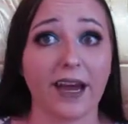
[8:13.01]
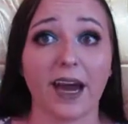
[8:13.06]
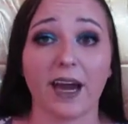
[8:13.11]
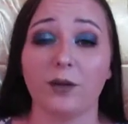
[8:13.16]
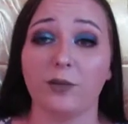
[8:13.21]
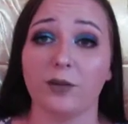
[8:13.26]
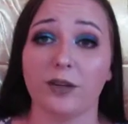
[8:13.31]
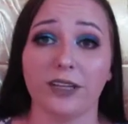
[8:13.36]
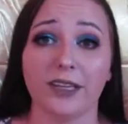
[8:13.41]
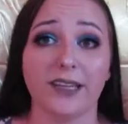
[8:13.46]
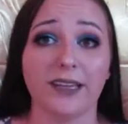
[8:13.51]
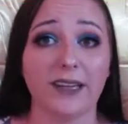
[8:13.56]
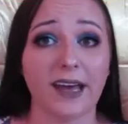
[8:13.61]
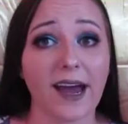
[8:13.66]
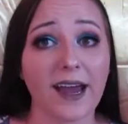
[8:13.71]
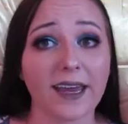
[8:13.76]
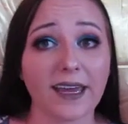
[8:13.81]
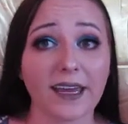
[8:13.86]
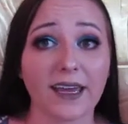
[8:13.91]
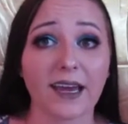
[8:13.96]
I really
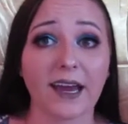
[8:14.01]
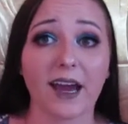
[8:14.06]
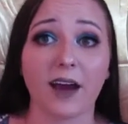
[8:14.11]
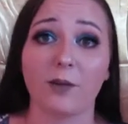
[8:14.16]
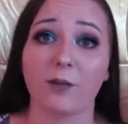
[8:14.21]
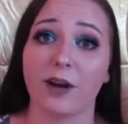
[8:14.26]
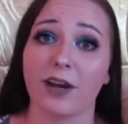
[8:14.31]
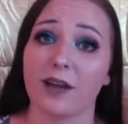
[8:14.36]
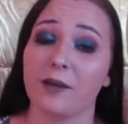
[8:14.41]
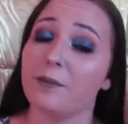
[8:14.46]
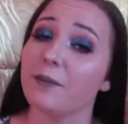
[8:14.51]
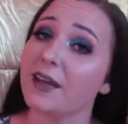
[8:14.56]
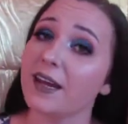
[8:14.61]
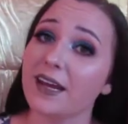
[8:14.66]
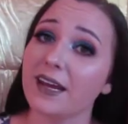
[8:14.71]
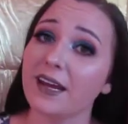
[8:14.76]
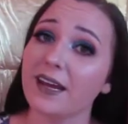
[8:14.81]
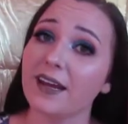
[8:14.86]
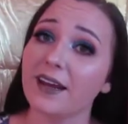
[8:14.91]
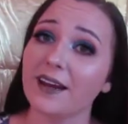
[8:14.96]
like it. I
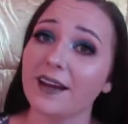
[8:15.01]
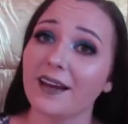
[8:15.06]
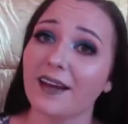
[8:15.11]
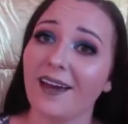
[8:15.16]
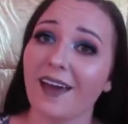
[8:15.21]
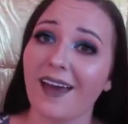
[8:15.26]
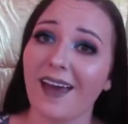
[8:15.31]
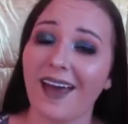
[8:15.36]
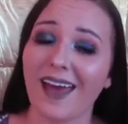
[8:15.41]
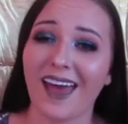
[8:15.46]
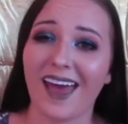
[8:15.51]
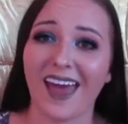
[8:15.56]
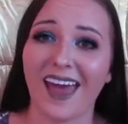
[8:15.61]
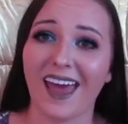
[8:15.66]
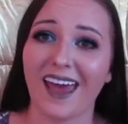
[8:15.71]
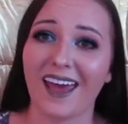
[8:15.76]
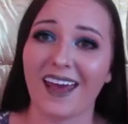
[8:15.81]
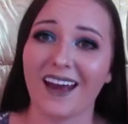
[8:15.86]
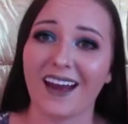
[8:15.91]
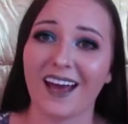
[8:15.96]
recommend it.
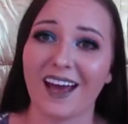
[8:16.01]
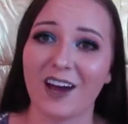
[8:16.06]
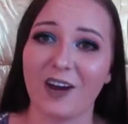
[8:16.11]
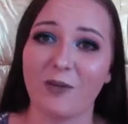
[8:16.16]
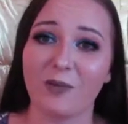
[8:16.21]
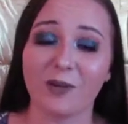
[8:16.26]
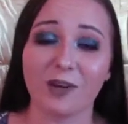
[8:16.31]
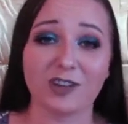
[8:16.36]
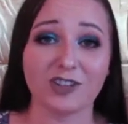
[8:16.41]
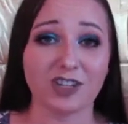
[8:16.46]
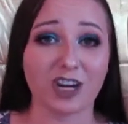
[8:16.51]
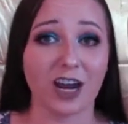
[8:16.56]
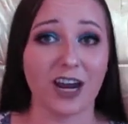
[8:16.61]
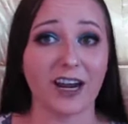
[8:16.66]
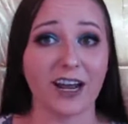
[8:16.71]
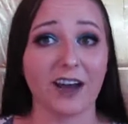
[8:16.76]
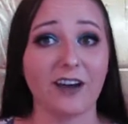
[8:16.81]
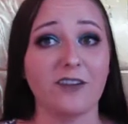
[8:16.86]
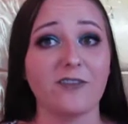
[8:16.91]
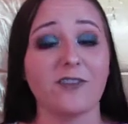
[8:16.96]
And I hope y'all try it
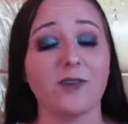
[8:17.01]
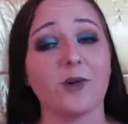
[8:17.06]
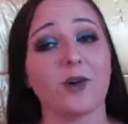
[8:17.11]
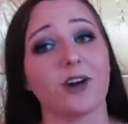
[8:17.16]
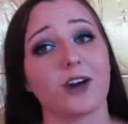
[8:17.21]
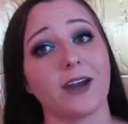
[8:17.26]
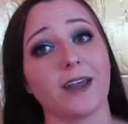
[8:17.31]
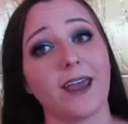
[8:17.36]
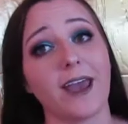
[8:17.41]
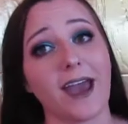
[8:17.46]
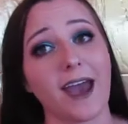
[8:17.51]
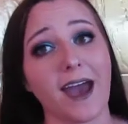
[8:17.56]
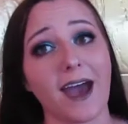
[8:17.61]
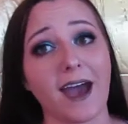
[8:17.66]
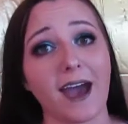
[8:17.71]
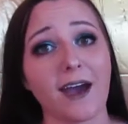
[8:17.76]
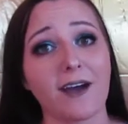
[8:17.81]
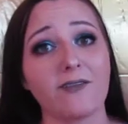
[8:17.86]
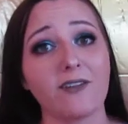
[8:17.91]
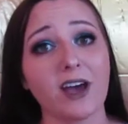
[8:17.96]
out if you already
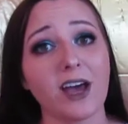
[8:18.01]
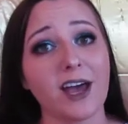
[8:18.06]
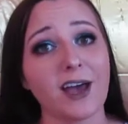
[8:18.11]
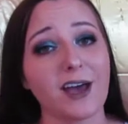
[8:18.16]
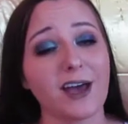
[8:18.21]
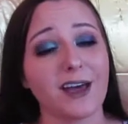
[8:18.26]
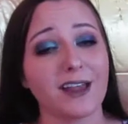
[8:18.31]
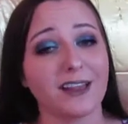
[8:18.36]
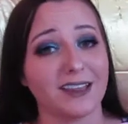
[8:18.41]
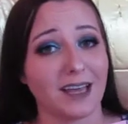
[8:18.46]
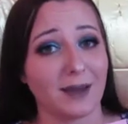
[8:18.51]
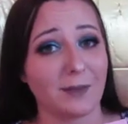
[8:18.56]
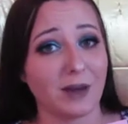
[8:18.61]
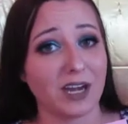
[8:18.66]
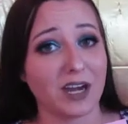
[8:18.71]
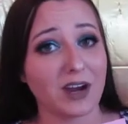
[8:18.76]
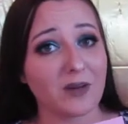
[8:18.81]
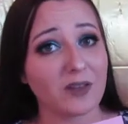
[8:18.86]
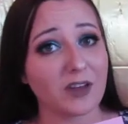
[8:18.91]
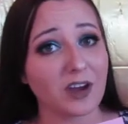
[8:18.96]
have. Let me
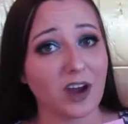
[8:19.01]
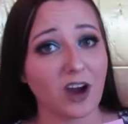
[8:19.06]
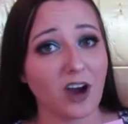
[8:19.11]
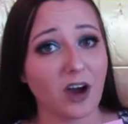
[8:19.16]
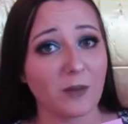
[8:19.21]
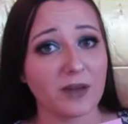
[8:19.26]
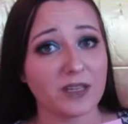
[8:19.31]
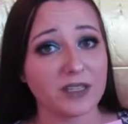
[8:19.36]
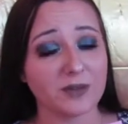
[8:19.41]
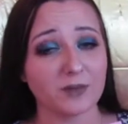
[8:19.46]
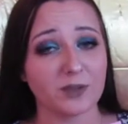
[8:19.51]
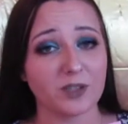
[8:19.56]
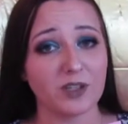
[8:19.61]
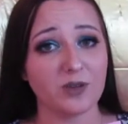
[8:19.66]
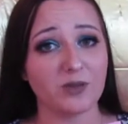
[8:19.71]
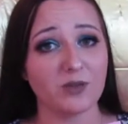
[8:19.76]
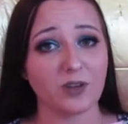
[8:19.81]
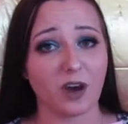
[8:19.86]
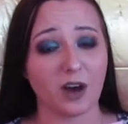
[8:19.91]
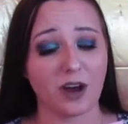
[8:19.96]
know in the comments what
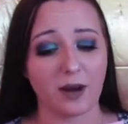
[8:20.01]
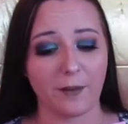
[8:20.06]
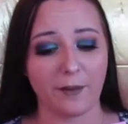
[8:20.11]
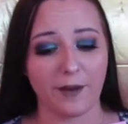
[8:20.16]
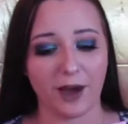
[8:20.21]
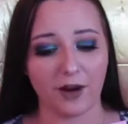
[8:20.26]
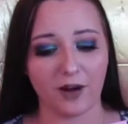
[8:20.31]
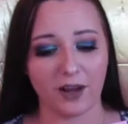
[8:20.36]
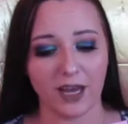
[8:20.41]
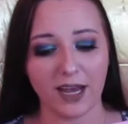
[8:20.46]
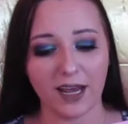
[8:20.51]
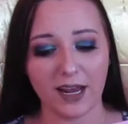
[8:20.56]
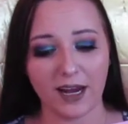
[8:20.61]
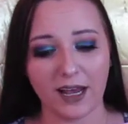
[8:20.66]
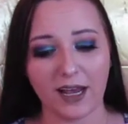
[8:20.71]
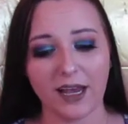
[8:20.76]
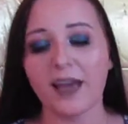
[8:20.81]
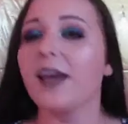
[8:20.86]
you thought about it.